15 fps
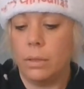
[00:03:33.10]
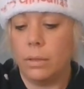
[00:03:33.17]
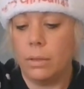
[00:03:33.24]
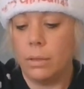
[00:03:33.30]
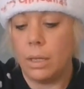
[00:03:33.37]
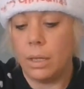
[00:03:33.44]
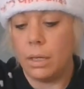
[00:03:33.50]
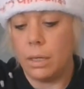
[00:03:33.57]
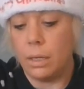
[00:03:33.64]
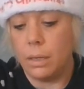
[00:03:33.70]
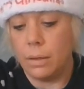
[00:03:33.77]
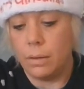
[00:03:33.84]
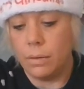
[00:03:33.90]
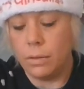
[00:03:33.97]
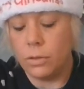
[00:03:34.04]

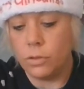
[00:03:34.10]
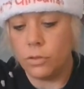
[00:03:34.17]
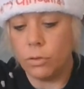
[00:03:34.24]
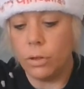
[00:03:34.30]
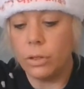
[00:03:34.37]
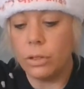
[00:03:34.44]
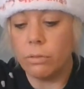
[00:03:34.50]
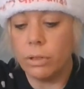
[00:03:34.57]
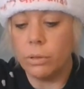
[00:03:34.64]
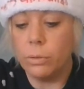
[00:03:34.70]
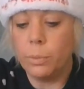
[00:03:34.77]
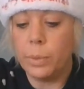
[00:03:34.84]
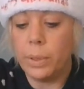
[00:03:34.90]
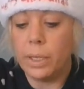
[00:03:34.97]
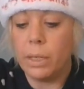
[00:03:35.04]
the stronger it
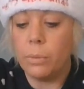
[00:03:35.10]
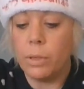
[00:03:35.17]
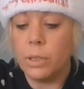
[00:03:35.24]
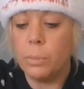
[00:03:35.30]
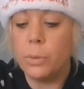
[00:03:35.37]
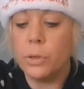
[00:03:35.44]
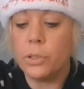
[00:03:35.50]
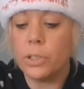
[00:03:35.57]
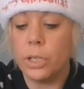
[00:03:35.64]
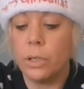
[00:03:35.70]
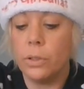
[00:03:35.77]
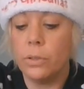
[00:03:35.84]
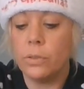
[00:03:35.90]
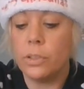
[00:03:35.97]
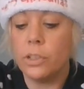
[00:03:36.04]
will be when you're pushing it
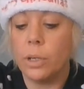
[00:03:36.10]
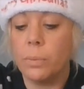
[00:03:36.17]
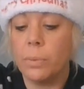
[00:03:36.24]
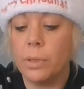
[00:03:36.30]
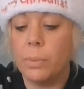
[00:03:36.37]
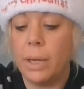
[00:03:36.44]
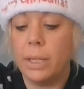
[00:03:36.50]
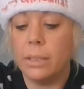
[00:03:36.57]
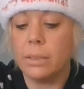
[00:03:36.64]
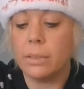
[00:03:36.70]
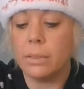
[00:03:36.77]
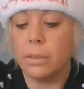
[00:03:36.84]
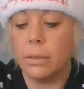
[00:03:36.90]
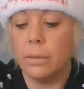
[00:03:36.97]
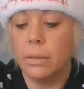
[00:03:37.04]
over the top of the
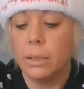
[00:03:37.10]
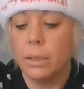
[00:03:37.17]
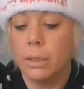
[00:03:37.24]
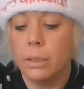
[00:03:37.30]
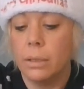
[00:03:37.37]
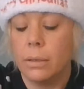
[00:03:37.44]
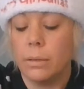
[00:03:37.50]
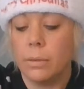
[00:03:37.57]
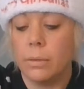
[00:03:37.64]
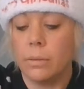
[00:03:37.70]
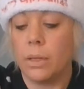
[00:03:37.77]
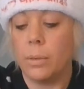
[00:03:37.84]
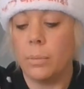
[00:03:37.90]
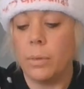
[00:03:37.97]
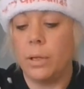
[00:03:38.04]
pencil.
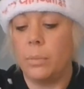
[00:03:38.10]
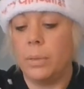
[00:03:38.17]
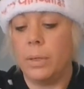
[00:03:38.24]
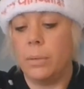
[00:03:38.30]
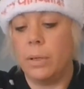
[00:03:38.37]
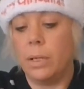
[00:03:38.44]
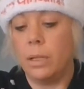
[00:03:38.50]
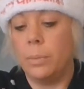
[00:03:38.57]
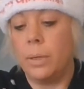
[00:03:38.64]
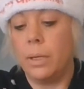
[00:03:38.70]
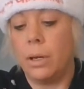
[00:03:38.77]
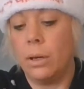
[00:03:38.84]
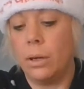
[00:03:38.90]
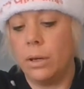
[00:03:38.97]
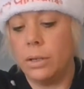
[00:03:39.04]
Okay, but it'll be a little bit
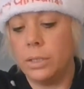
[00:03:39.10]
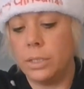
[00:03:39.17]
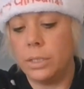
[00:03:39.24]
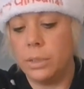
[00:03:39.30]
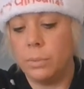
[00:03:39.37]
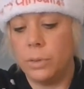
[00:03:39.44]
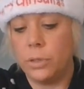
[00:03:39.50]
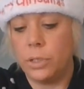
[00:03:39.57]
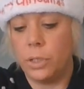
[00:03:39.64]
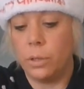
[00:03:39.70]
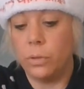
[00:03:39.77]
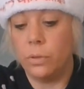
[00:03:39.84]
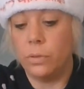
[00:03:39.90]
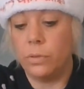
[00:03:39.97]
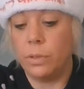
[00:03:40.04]
harder to push it
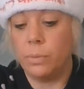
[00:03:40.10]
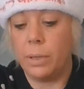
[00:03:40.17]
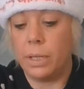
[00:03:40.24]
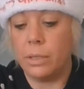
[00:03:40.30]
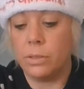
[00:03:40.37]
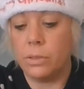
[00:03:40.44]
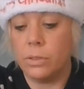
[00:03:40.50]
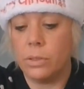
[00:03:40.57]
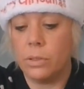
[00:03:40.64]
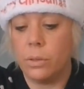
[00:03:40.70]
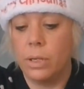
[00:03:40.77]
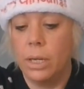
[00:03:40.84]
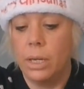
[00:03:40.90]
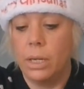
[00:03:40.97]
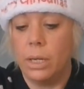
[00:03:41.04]
over the pencil.
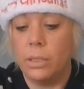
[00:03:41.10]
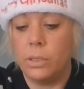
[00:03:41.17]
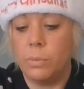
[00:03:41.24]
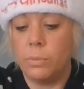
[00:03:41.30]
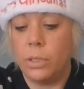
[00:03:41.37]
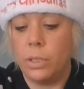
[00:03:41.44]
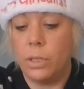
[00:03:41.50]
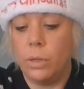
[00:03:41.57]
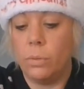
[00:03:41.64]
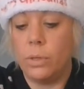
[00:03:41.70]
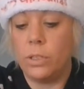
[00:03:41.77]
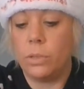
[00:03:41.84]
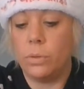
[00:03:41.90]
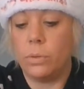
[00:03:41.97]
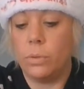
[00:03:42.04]
So it's up to you
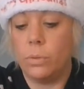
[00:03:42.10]
which